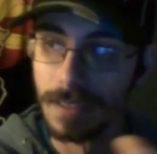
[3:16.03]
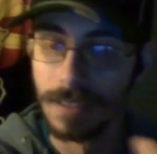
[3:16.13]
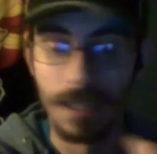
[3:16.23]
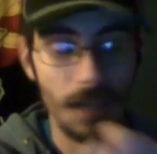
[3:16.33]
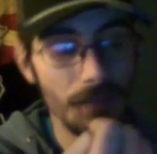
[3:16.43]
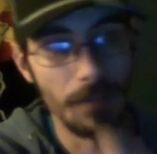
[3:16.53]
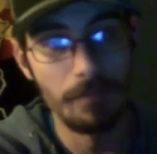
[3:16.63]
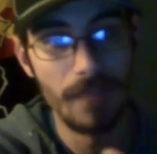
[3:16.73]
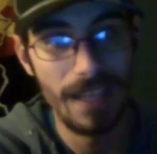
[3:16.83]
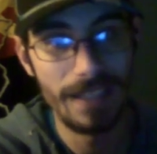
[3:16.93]

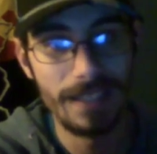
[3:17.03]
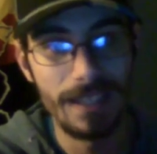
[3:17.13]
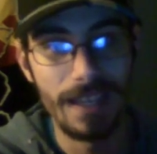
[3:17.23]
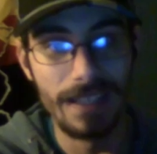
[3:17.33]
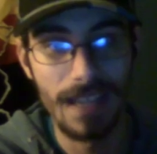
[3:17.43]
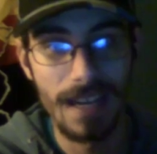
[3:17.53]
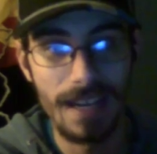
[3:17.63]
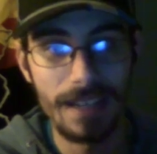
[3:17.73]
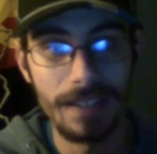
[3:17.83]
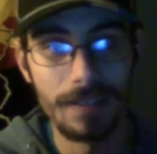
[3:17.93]
mid and
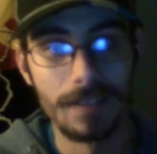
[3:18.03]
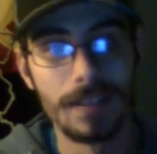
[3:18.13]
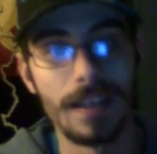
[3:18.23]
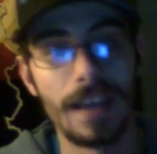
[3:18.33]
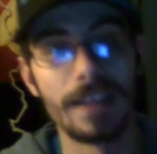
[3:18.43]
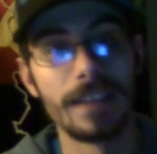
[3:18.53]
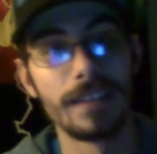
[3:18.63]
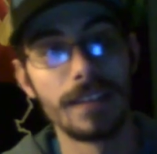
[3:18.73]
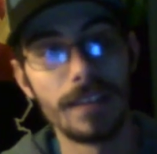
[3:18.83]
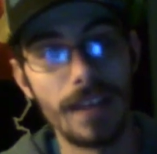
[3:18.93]
high, and then
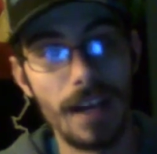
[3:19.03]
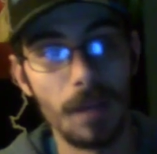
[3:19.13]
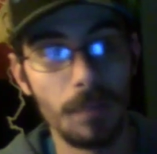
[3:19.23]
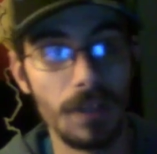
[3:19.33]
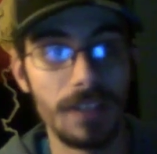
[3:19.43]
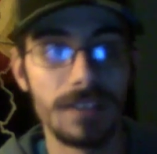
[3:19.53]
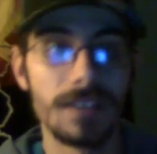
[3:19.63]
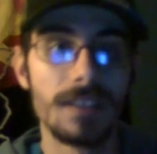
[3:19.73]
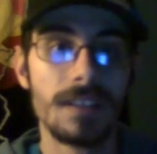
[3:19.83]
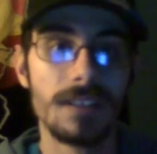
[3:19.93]
another output
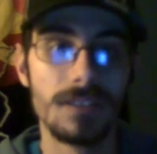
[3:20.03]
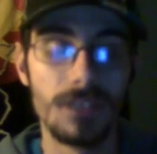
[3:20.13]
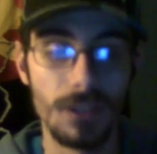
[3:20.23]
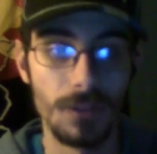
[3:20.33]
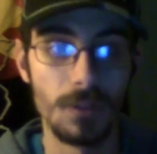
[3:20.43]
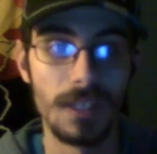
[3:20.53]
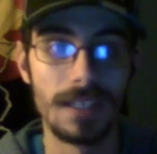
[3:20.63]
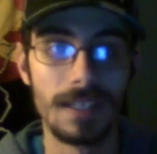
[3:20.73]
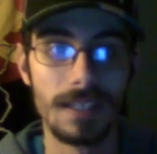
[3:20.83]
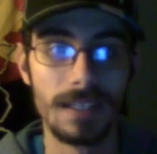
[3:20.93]
to
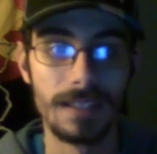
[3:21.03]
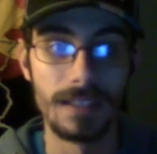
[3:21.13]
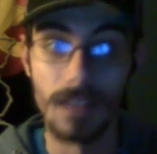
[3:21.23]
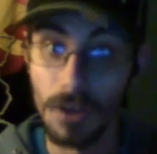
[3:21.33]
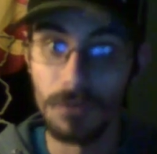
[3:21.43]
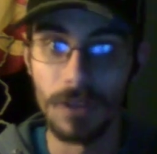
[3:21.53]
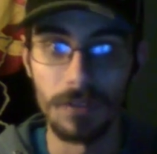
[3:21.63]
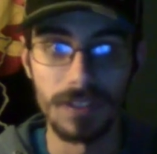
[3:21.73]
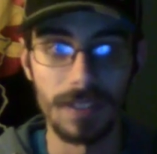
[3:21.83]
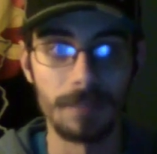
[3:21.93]
the low
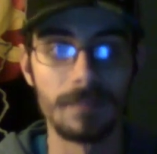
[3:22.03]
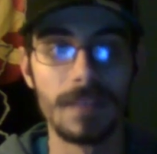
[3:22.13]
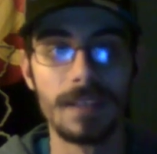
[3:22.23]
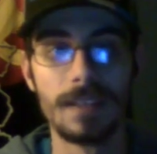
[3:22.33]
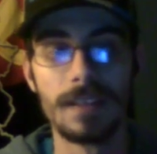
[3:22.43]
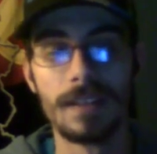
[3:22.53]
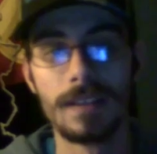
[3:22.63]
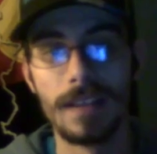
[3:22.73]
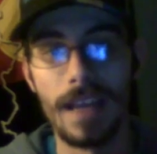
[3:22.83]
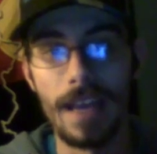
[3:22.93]
frequency.
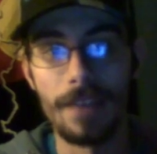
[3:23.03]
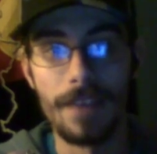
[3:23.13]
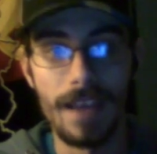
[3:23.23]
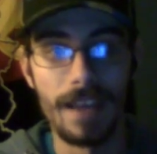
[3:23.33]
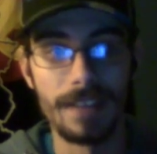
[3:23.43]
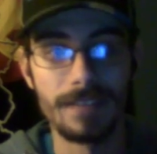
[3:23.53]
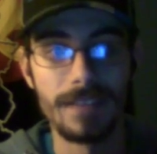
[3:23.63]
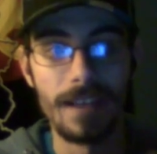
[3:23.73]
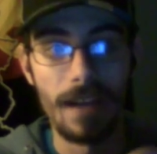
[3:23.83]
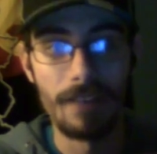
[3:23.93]
And then
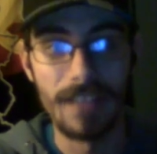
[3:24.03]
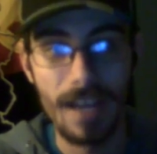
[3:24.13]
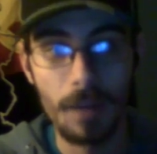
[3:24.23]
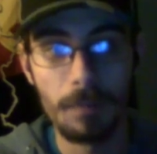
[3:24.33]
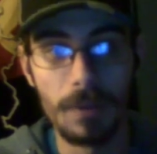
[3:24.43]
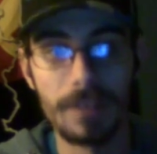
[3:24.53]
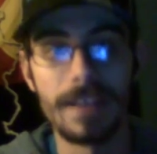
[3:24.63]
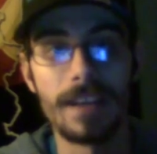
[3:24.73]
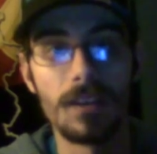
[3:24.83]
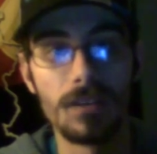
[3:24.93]
they'll have an output
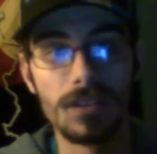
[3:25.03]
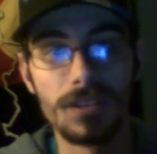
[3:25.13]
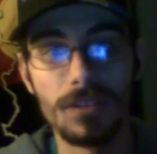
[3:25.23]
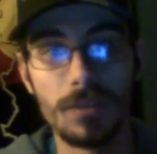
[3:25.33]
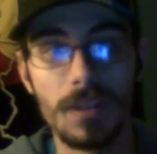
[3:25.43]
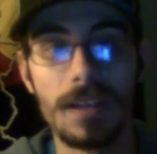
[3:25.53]
that goes to